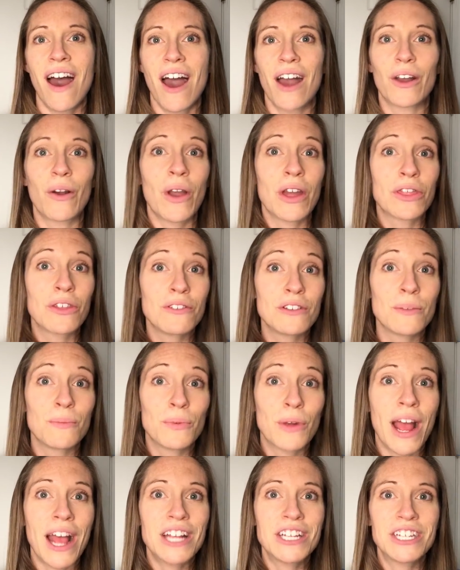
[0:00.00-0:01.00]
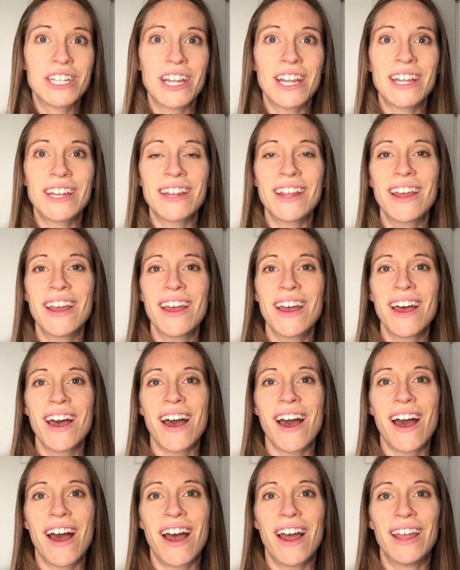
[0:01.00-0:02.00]
going through depression,
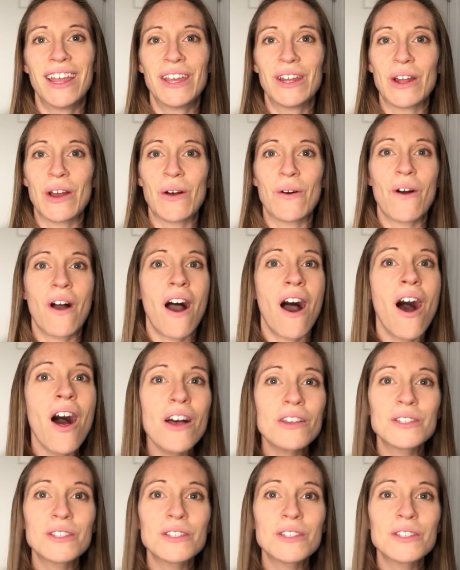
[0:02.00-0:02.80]
all